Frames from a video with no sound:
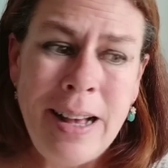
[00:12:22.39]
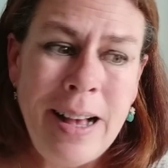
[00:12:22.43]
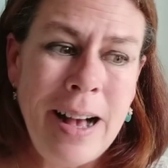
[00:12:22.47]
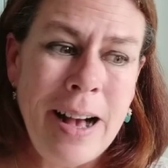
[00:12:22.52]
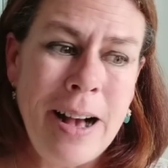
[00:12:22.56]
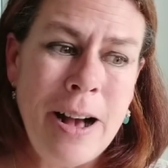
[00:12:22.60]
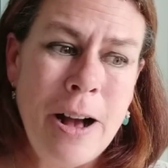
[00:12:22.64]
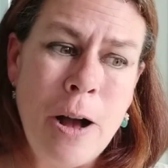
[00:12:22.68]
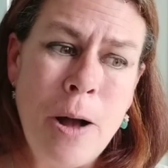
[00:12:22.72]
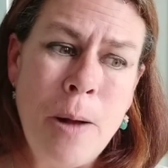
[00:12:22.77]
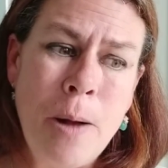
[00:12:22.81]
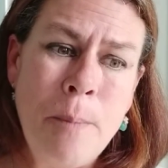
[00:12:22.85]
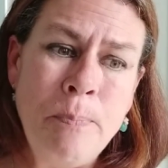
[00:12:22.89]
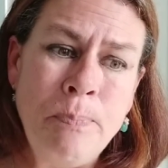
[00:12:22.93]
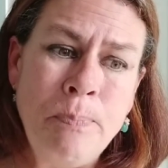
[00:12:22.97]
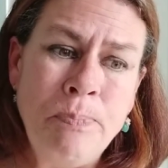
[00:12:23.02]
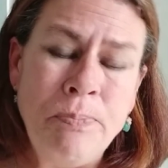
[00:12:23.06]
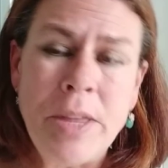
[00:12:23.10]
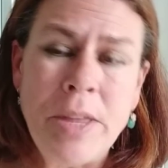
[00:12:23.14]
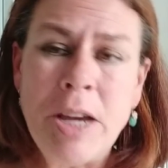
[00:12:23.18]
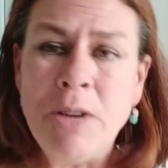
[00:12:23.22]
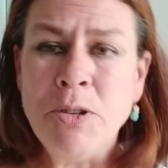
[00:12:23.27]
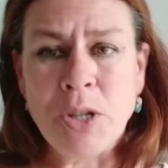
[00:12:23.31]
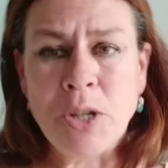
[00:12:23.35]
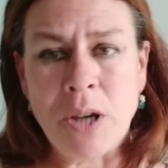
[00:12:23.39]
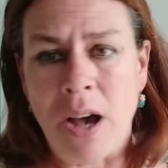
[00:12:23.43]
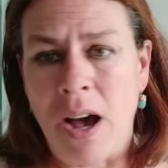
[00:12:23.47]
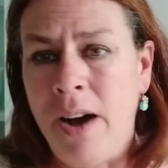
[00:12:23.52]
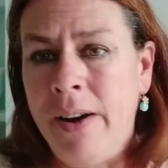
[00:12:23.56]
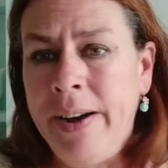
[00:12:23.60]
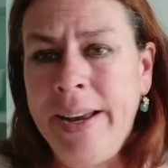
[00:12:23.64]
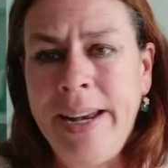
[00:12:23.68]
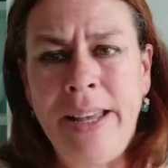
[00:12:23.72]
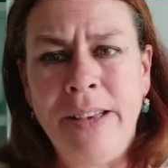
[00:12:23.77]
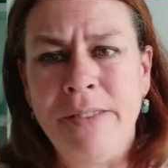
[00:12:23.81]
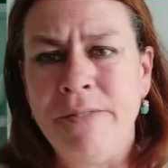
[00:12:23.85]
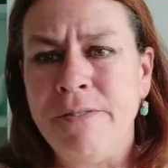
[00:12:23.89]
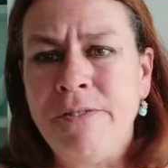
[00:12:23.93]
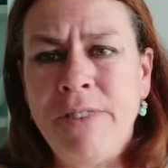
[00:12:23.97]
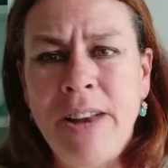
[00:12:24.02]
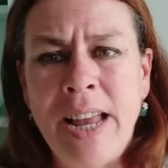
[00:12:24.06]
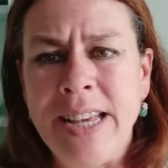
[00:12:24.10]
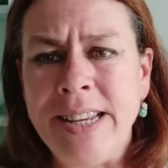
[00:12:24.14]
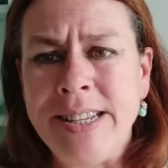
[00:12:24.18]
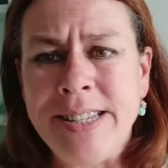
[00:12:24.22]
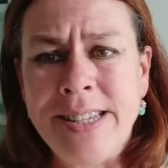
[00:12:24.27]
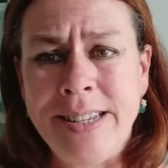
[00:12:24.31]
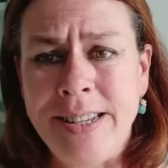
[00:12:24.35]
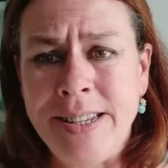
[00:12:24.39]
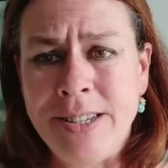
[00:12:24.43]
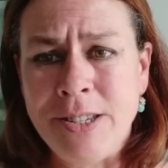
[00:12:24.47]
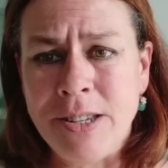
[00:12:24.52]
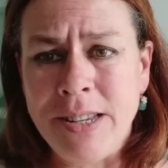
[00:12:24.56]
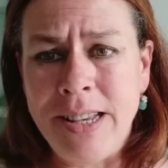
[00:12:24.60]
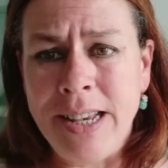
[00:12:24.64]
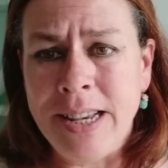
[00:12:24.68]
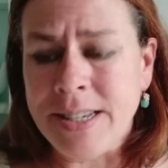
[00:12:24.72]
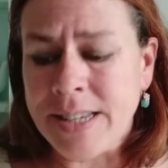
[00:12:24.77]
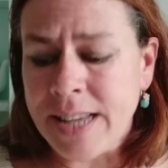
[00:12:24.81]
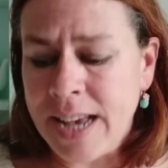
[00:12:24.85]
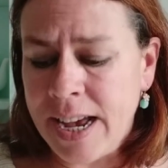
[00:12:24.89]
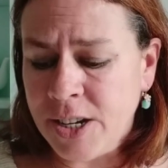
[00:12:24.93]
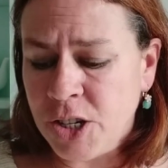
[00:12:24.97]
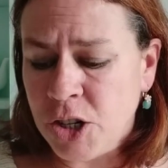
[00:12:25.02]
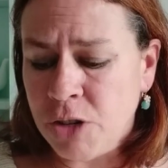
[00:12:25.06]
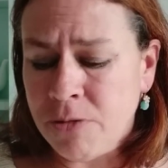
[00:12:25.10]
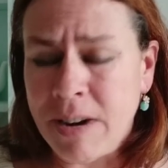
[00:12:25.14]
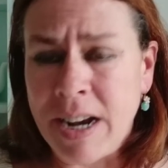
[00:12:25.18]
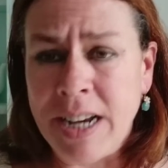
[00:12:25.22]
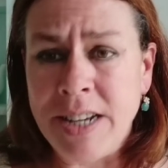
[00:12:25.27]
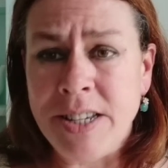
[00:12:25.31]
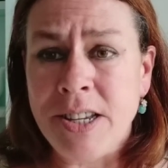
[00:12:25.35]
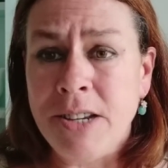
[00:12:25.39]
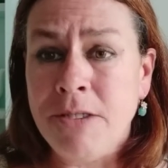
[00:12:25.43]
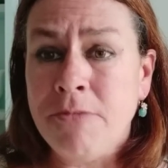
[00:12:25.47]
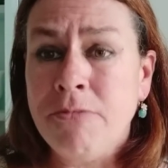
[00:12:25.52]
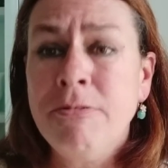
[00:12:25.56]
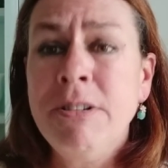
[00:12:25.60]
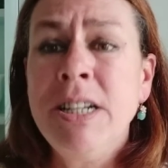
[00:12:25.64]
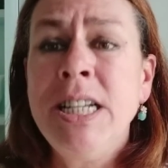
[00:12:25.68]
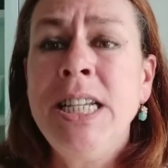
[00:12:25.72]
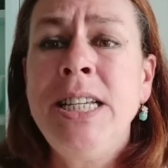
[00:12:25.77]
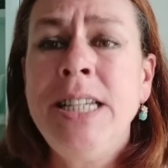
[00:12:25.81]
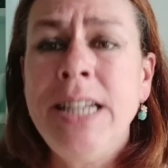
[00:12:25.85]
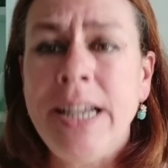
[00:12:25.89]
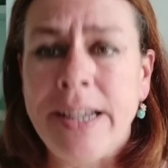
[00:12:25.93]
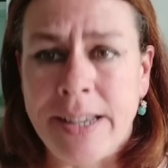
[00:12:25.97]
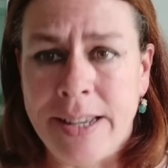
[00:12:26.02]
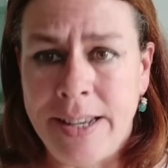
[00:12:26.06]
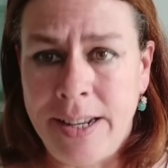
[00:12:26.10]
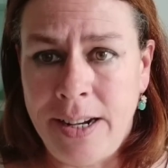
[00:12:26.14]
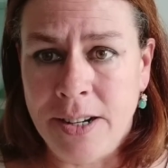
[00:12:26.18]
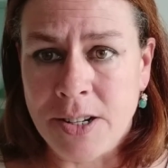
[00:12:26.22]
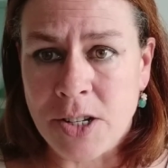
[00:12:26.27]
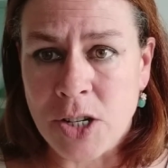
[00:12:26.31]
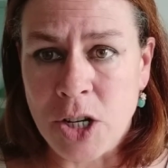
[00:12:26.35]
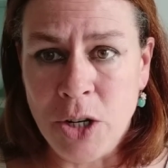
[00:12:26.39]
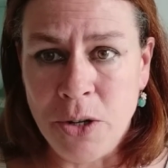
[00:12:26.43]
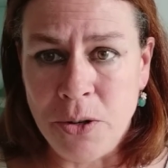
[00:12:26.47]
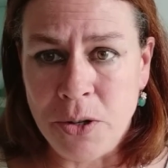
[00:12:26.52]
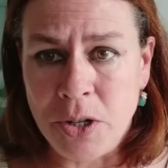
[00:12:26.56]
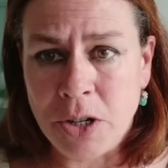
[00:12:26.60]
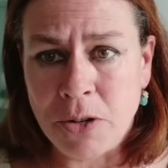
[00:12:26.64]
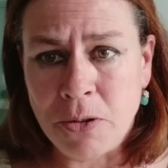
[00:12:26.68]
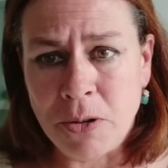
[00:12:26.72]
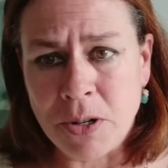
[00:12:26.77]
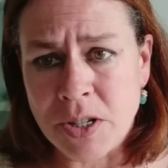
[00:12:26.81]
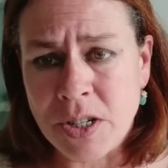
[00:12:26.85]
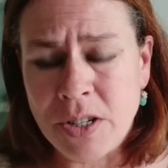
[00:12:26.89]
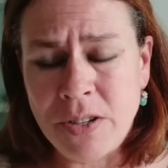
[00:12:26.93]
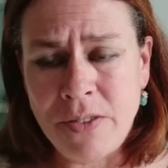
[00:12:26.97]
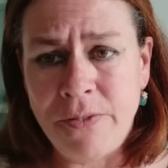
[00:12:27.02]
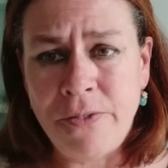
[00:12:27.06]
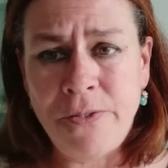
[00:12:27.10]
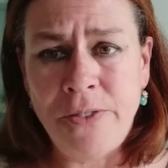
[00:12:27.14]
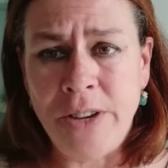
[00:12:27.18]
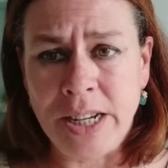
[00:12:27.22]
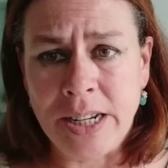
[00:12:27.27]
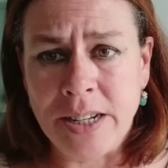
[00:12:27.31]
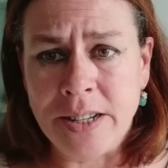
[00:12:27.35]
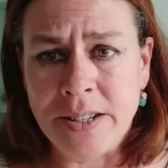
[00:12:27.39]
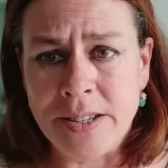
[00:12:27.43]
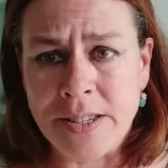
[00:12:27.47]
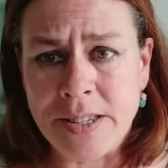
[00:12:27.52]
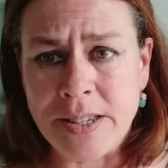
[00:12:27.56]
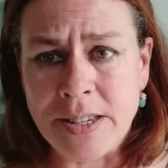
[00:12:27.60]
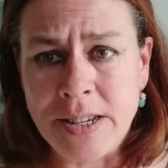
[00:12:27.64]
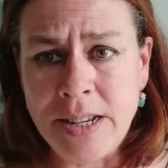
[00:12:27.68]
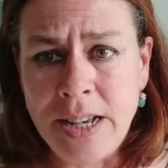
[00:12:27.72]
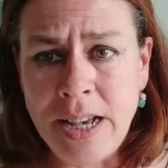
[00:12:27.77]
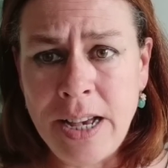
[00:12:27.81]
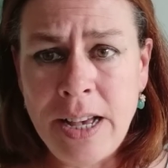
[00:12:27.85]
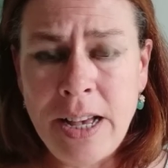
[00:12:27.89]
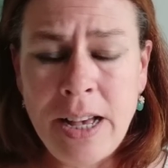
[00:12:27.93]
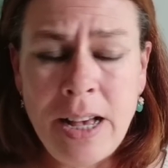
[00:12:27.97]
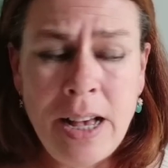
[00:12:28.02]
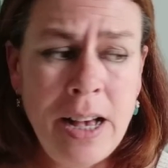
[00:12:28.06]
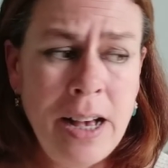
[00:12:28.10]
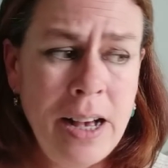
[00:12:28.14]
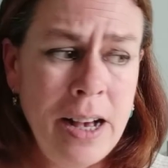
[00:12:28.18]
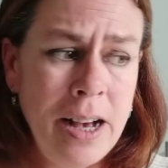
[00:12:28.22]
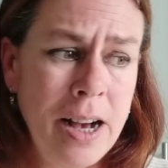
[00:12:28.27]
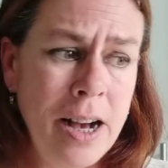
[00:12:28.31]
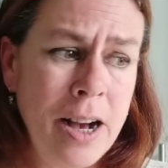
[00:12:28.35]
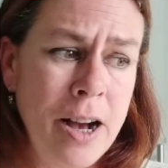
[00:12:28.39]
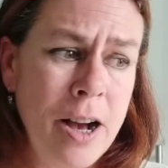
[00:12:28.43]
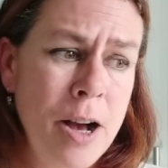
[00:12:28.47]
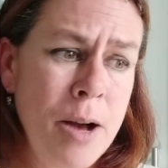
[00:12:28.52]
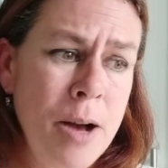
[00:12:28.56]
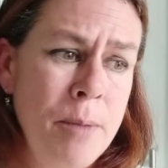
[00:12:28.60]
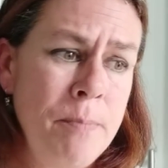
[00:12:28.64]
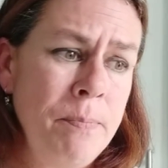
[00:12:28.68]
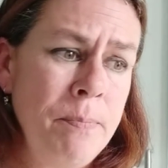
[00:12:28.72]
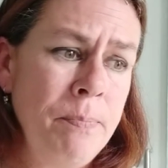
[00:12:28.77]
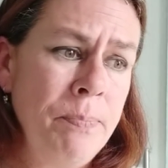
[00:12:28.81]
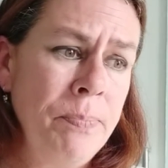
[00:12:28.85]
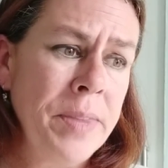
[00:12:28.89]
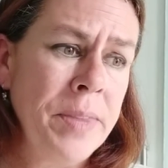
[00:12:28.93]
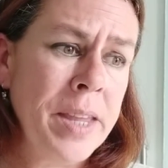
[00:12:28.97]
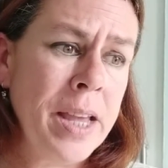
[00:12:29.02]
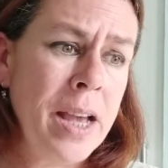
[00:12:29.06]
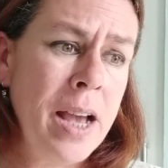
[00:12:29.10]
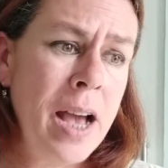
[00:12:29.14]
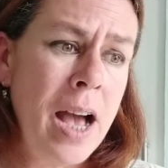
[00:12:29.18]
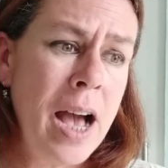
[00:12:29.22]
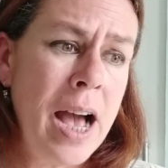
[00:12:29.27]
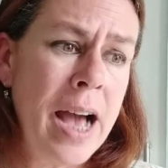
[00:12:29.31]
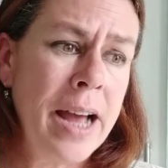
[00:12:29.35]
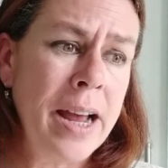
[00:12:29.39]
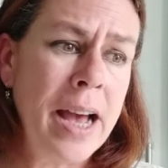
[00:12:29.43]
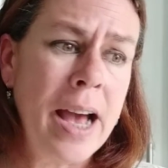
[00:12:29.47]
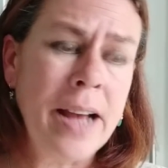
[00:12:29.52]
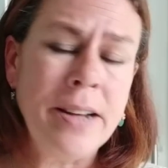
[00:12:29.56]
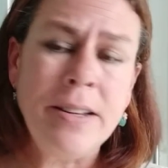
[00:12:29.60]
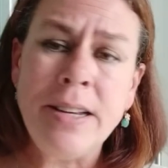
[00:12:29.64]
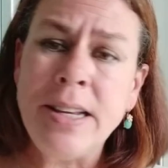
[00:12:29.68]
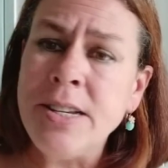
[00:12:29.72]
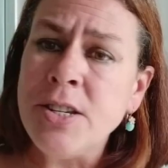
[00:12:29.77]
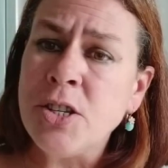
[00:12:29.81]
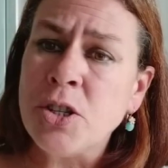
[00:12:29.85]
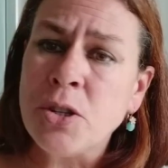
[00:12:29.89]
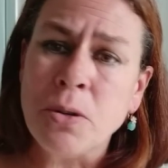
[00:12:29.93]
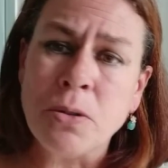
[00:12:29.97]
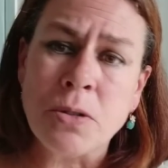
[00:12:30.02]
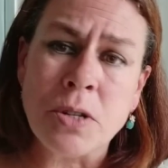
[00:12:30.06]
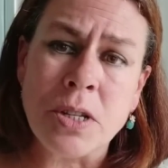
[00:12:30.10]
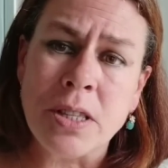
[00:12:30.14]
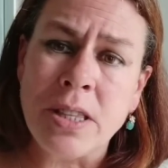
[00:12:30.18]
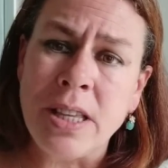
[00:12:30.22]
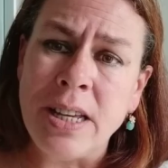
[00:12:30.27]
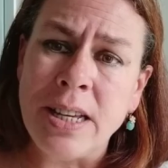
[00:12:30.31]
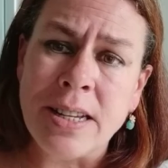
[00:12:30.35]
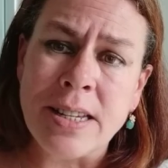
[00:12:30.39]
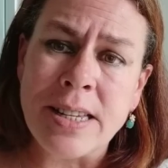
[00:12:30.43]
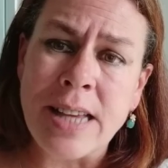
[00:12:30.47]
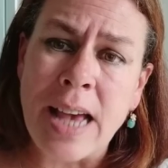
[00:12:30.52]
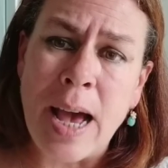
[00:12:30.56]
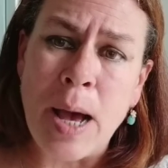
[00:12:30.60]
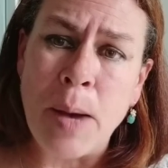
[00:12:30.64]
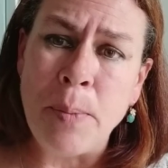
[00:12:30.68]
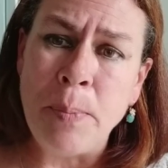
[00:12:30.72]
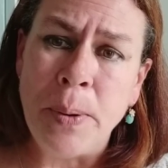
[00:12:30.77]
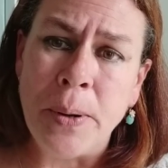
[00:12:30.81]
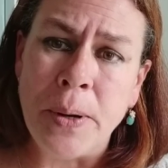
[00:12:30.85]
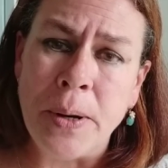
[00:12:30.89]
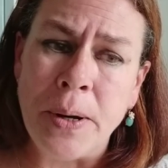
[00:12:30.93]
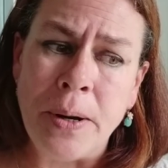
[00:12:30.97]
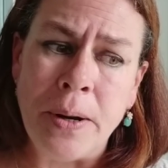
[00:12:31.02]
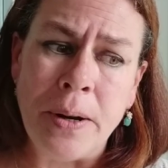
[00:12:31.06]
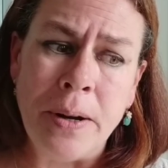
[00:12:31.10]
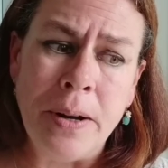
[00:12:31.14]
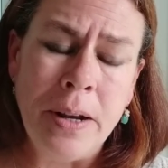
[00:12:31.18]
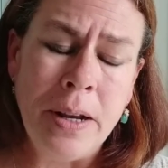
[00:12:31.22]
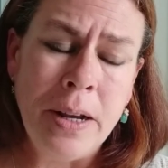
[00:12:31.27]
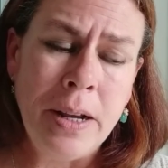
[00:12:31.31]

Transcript: Those are highly inflated, exaggerated, ridiculous, ludicrous figures. And these sorts of things happen.